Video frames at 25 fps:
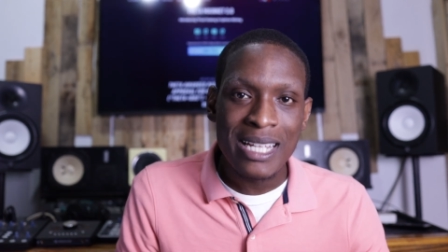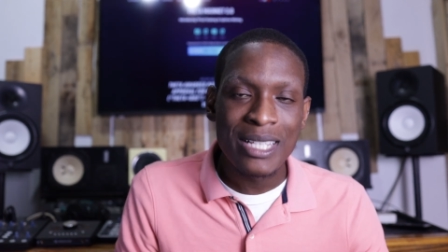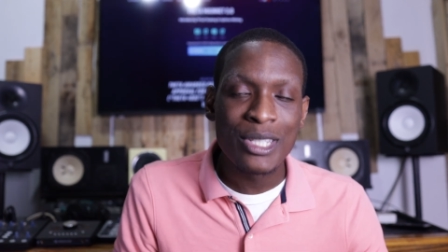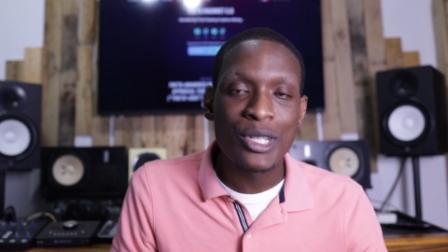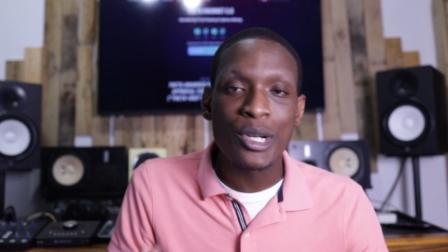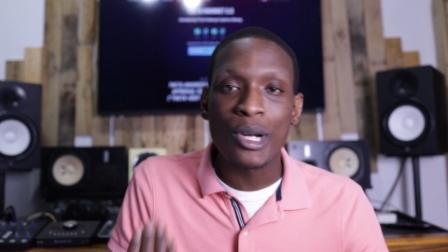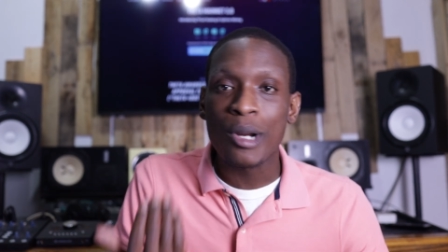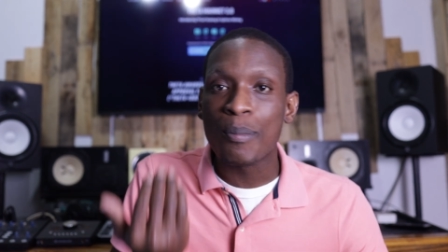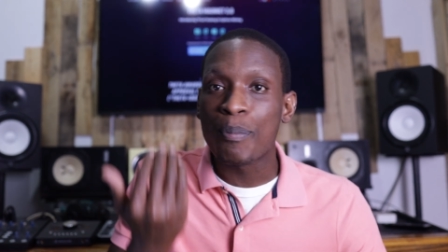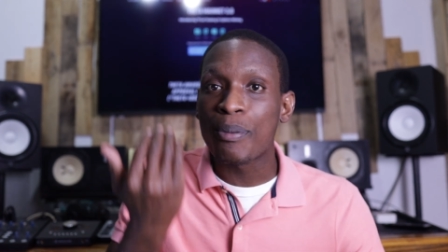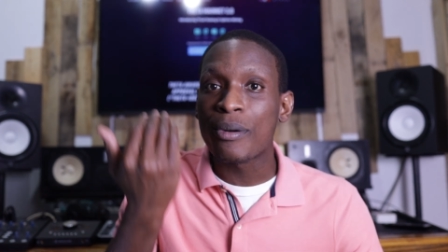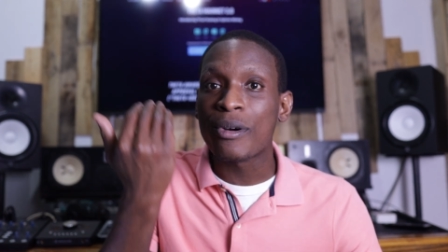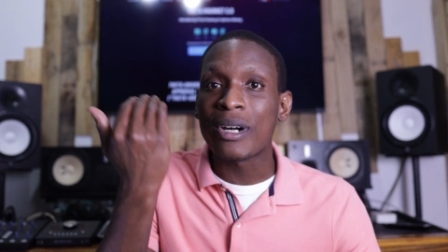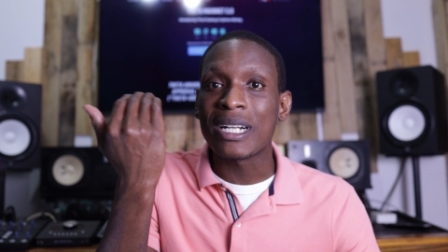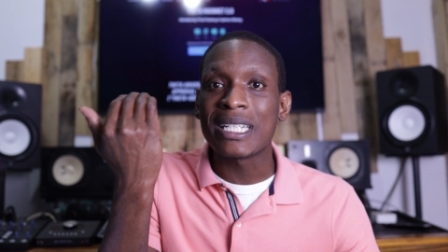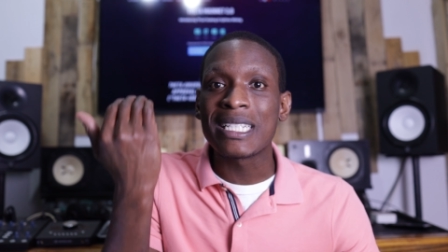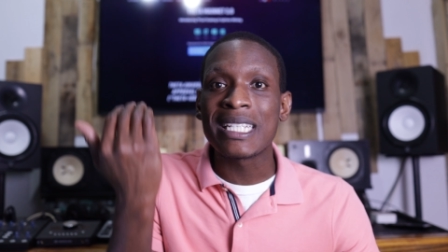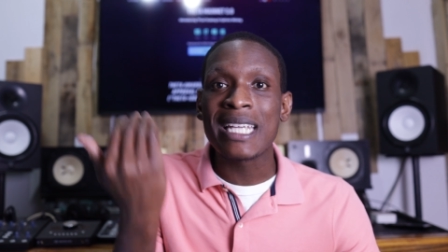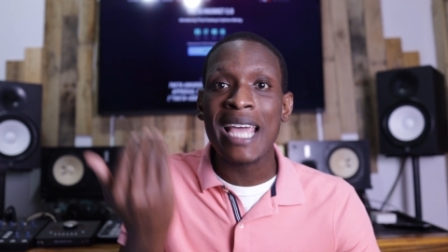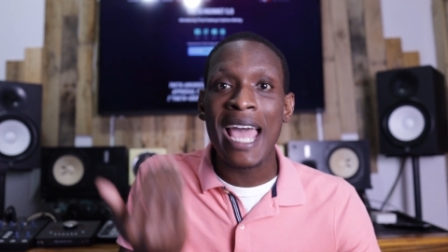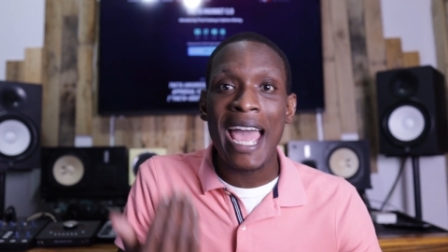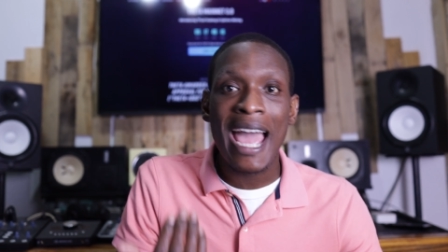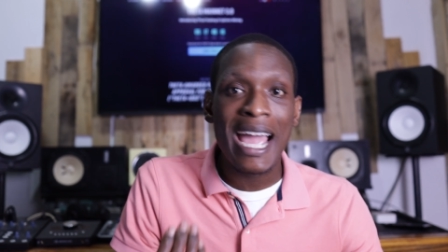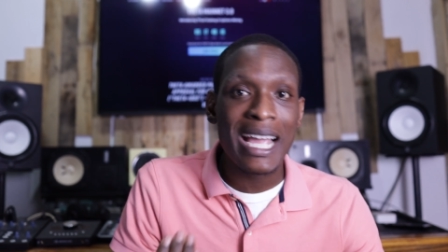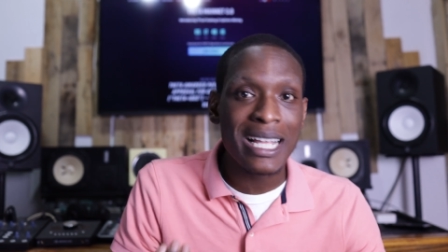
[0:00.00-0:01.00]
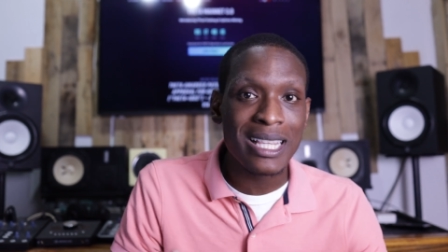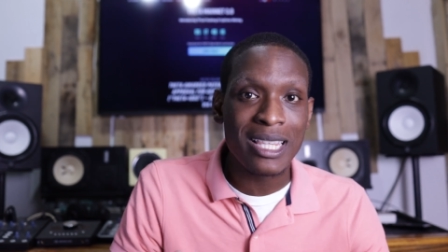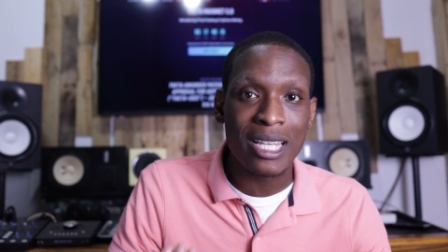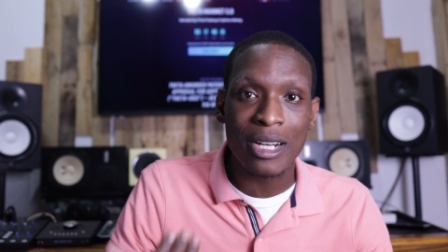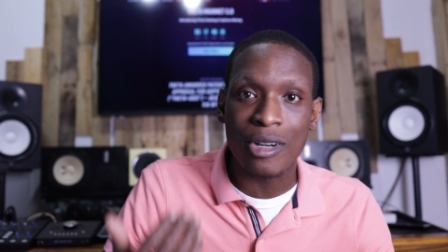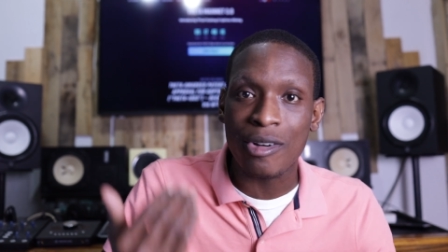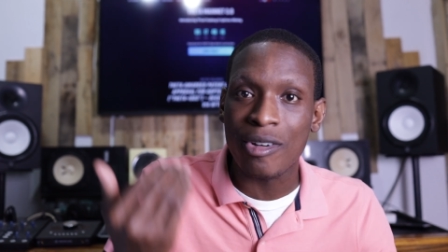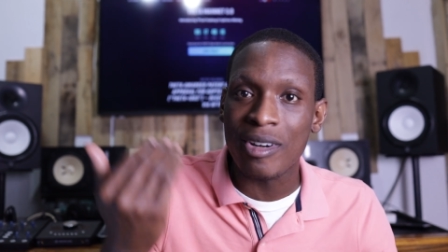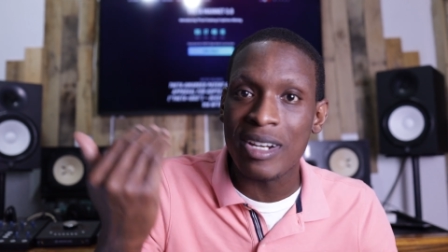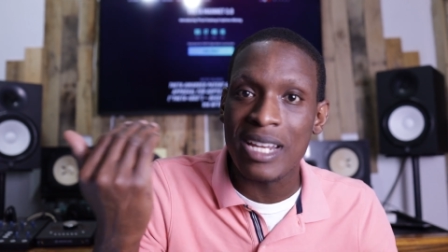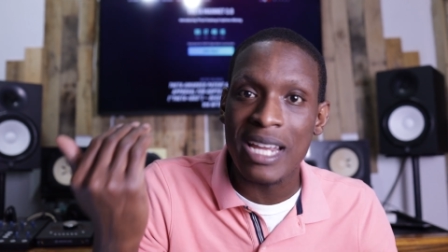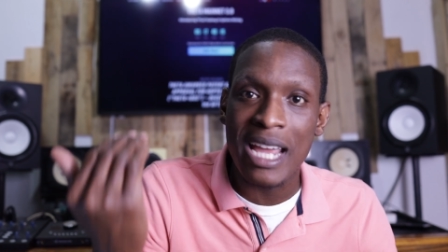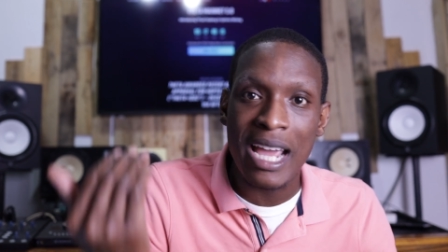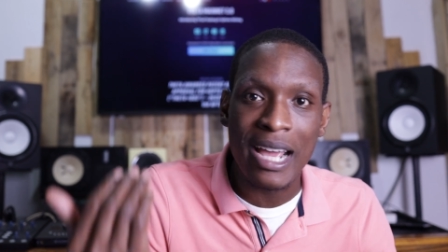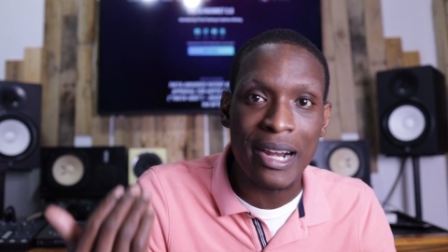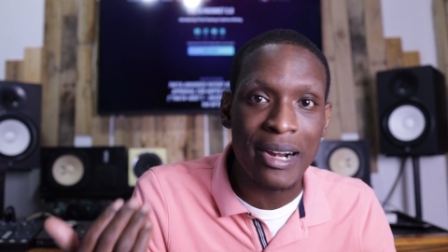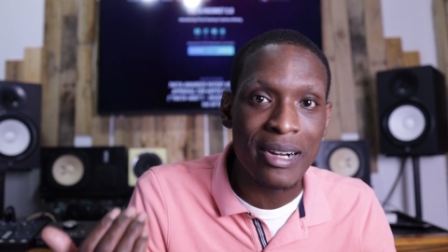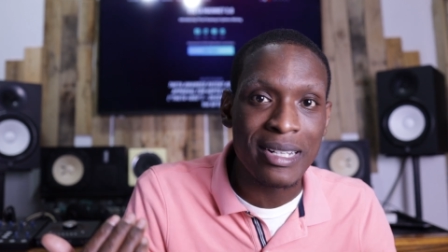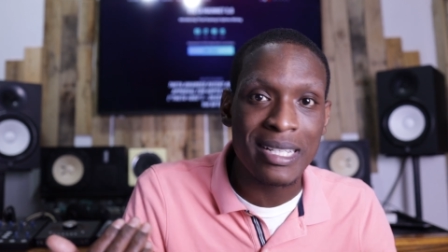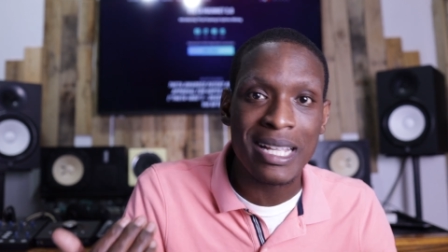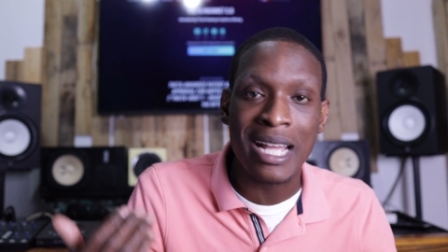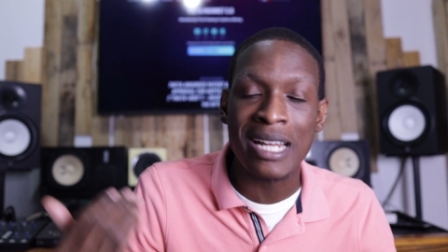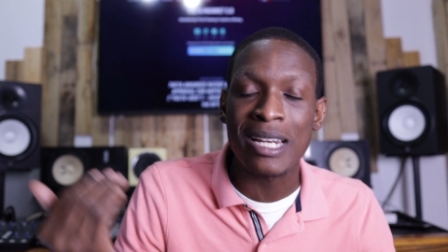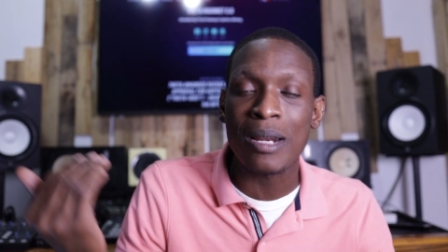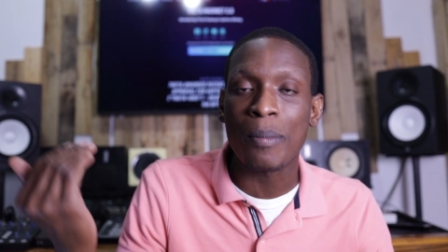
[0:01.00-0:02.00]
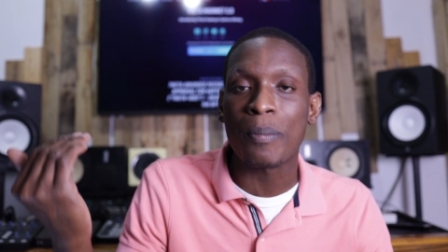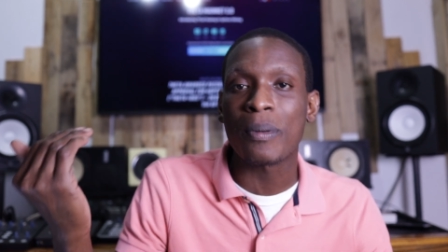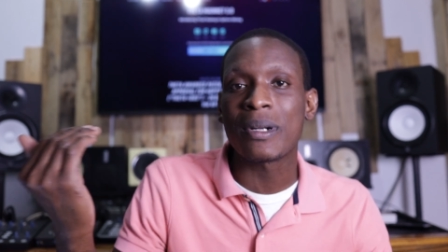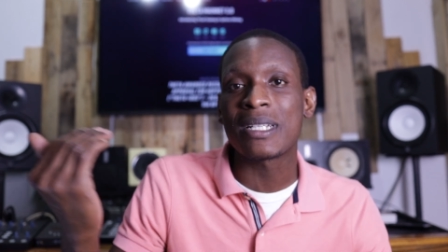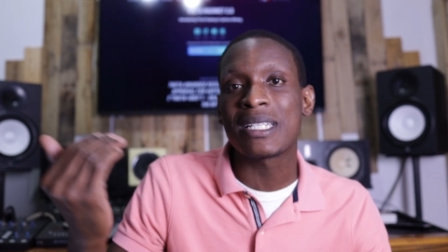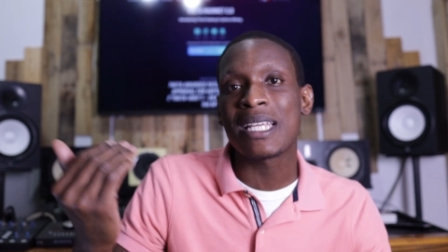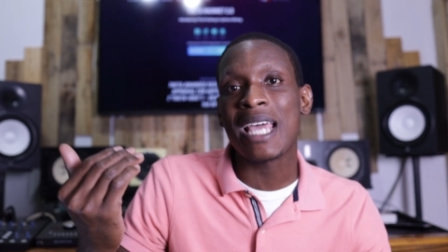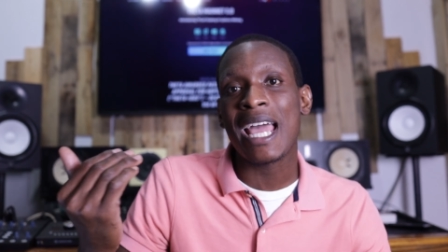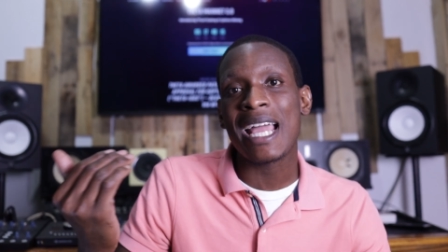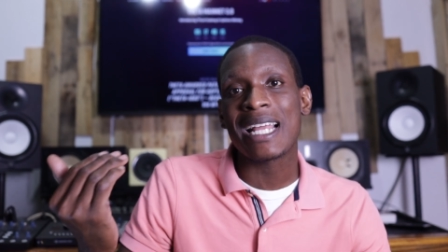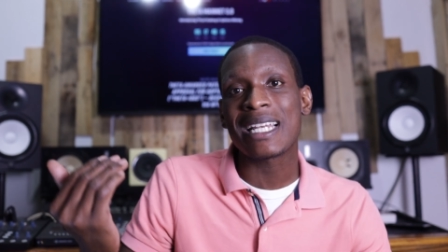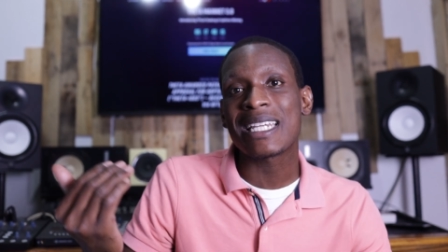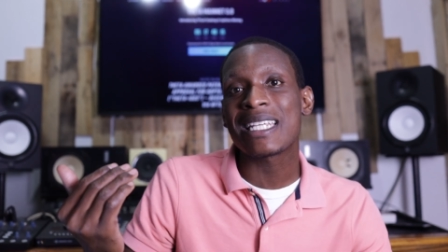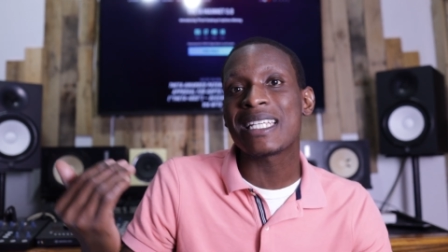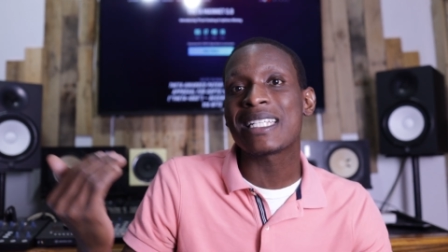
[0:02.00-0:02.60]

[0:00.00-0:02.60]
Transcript: to protect the creators and to protect